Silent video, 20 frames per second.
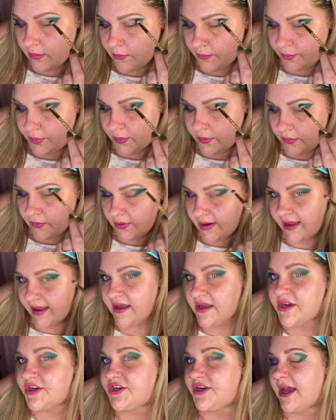boomerang
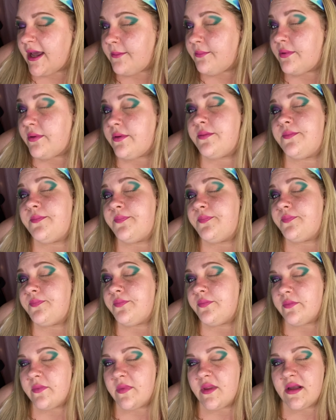shape,
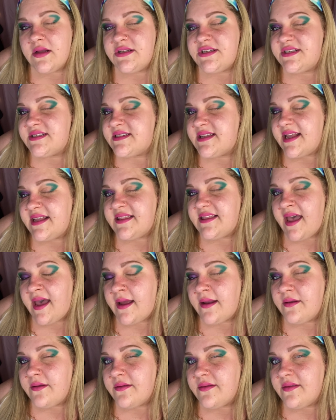just like
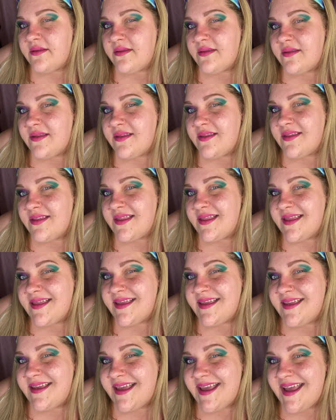that.
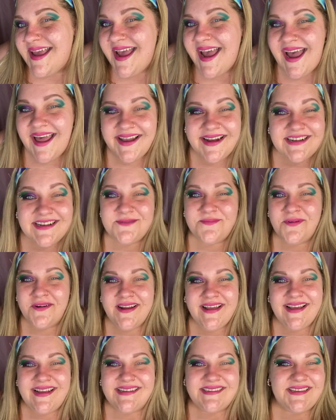And it's
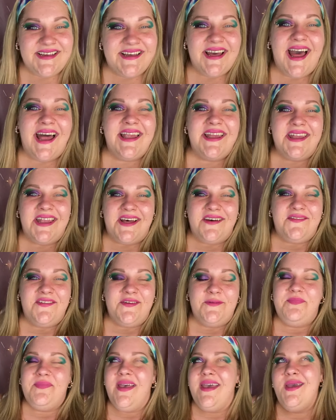pretty easy. I love,
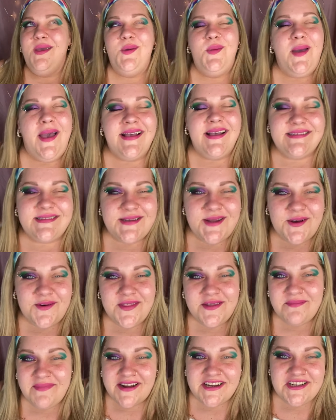guys know
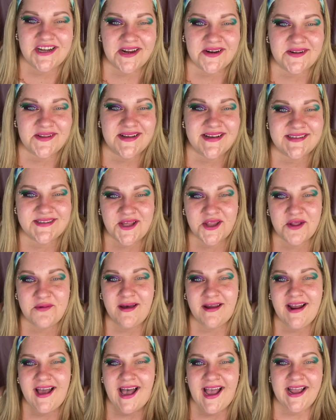that my channel is all
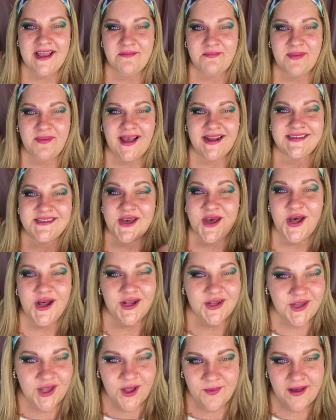about high impact, low